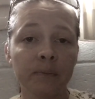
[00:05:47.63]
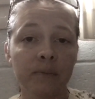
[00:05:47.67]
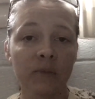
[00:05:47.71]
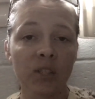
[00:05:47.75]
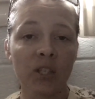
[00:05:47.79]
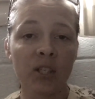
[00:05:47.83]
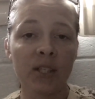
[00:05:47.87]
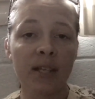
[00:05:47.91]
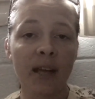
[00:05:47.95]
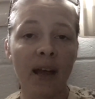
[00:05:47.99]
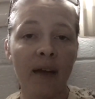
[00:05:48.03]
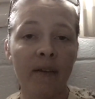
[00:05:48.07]

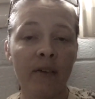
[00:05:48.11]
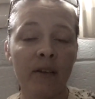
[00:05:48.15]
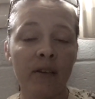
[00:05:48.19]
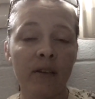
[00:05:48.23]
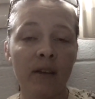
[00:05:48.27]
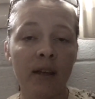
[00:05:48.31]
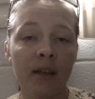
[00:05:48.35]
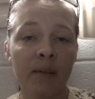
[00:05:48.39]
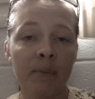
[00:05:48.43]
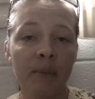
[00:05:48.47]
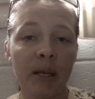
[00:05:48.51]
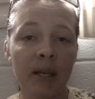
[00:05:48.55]

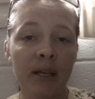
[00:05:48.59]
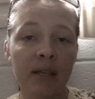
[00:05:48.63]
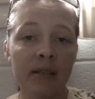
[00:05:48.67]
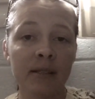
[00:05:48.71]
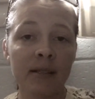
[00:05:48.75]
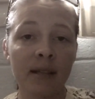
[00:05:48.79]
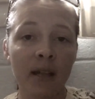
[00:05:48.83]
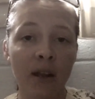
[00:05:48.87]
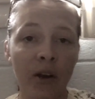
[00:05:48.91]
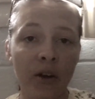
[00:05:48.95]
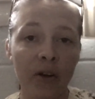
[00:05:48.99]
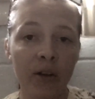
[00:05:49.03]
It's
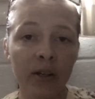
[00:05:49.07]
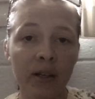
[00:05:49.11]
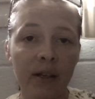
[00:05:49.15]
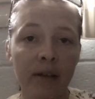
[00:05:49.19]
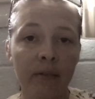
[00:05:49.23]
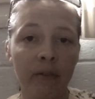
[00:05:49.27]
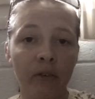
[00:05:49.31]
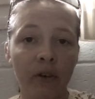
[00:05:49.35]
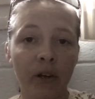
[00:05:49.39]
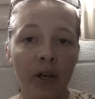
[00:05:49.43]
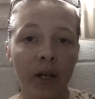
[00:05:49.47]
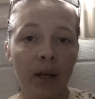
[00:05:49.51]
their
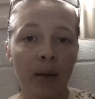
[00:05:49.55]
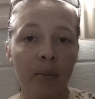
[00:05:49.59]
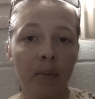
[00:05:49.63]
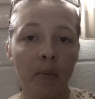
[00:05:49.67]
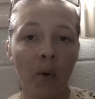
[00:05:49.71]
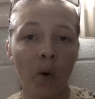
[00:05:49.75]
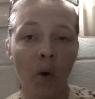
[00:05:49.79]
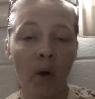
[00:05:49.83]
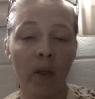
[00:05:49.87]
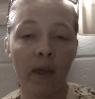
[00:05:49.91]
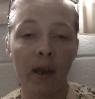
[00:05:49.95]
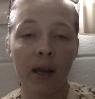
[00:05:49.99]
delivery
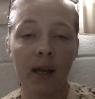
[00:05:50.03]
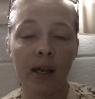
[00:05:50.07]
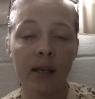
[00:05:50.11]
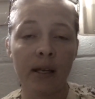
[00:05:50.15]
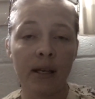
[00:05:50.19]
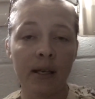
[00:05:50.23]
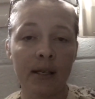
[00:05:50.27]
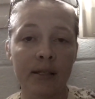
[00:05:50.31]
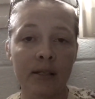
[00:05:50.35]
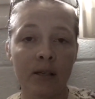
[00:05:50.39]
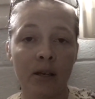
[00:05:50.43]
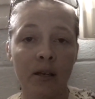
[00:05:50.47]
more than it
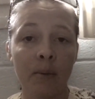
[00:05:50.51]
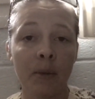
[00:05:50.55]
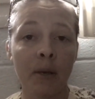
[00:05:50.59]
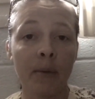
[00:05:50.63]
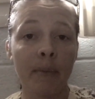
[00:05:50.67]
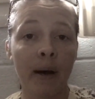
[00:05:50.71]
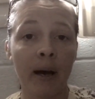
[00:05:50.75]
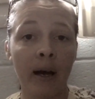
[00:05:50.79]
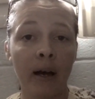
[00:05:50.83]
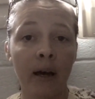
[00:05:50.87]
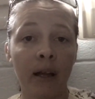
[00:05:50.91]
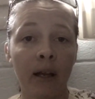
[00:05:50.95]
is going to be
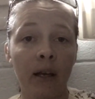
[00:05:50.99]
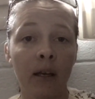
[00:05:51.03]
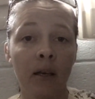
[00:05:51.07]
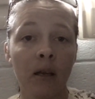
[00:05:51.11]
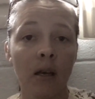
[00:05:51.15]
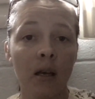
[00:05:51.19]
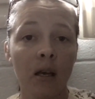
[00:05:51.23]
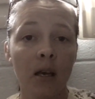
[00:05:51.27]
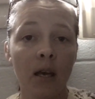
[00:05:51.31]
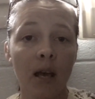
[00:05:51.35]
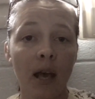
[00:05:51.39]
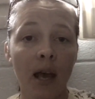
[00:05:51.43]

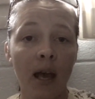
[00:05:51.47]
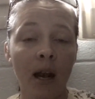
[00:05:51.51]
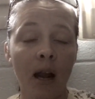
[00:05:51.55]
mine,